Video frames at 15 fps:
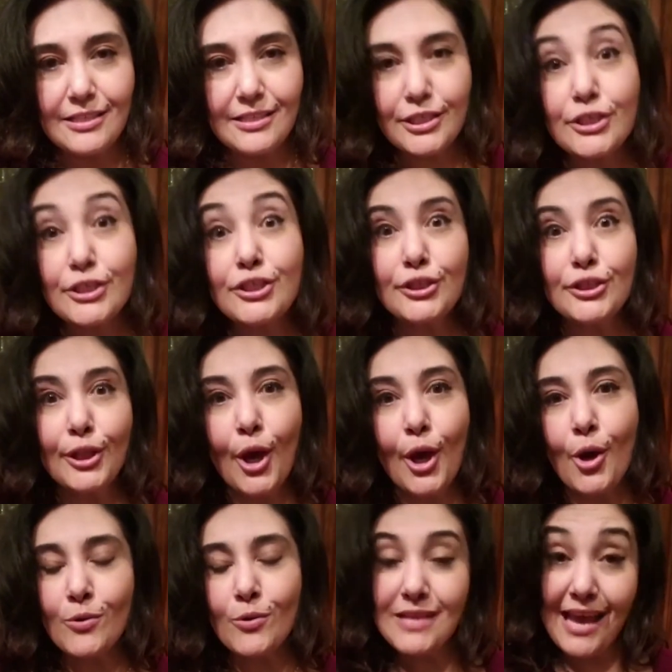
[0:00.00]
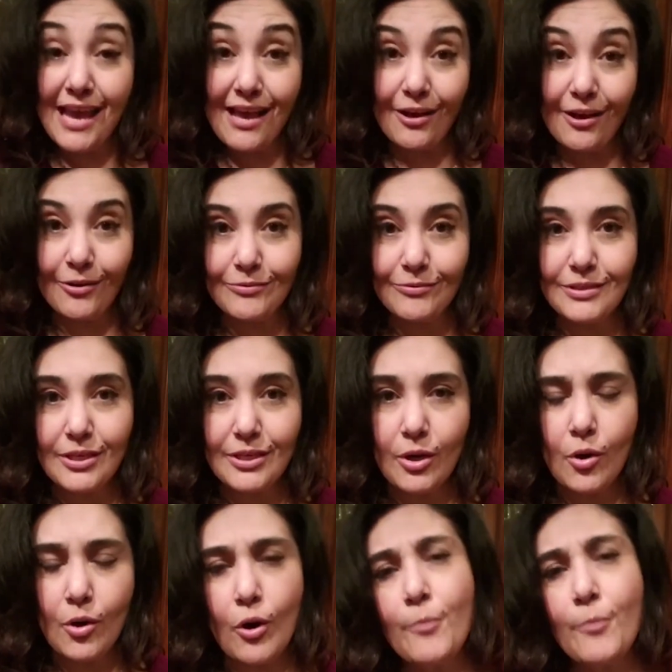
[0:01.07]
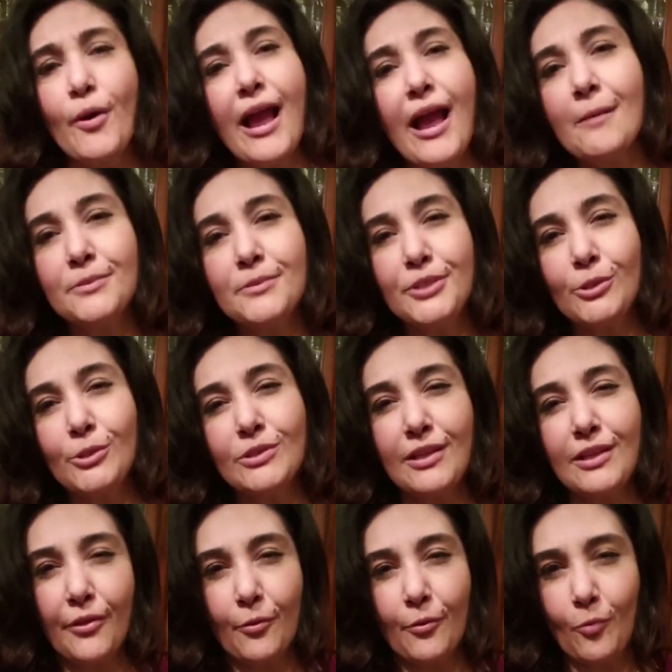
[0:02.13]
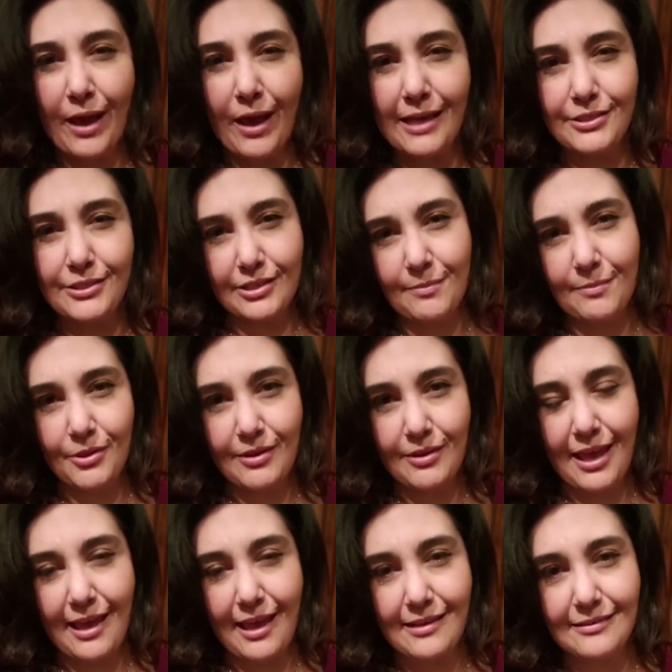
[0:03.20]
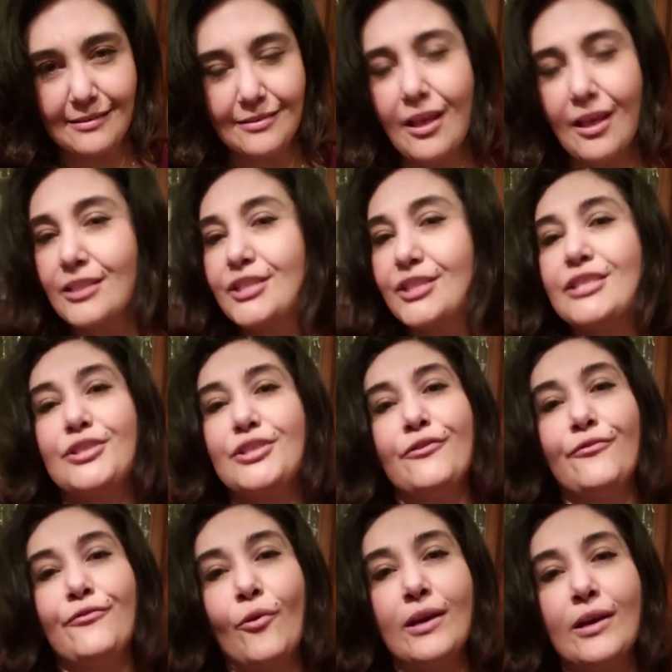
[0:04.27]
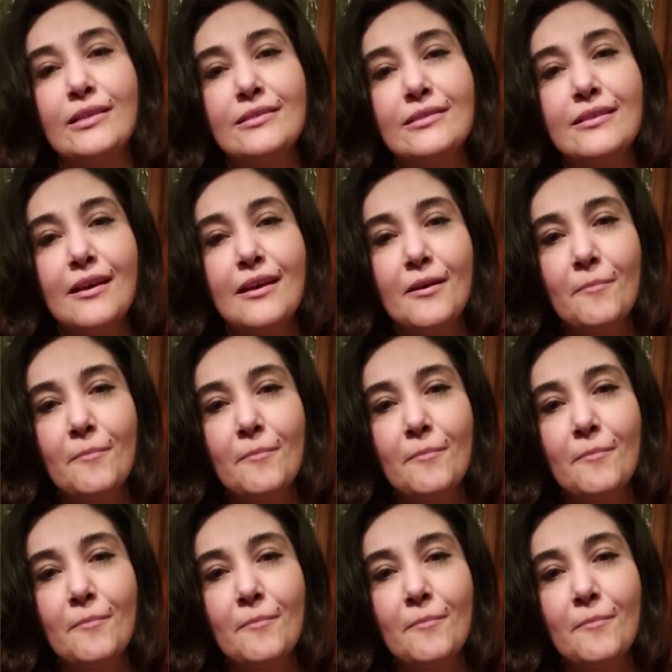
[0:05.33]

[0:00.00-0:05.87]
to slow down, or perhaps use another way to communicate, not just your voice,